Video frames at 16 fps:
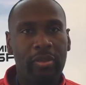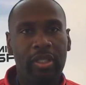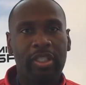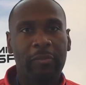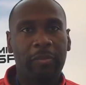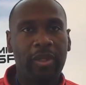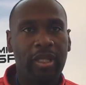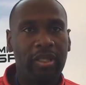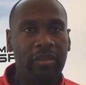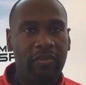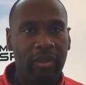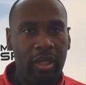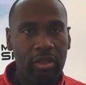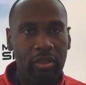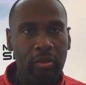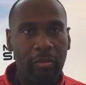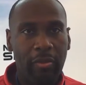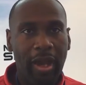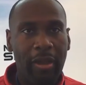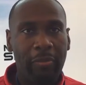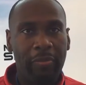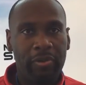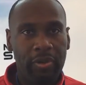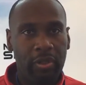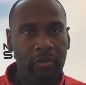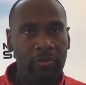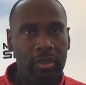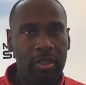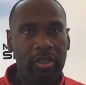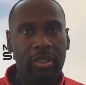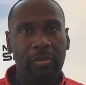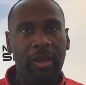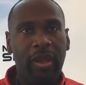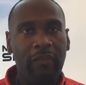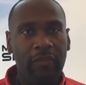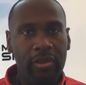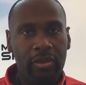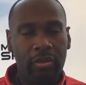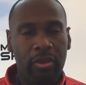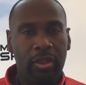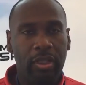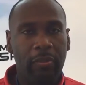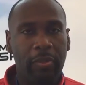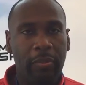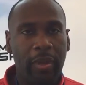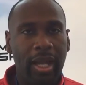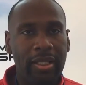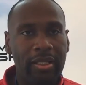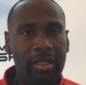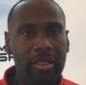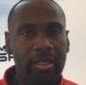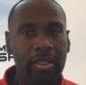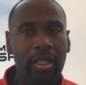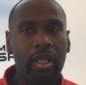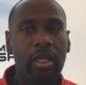explain the value of my services and my physical therapy practice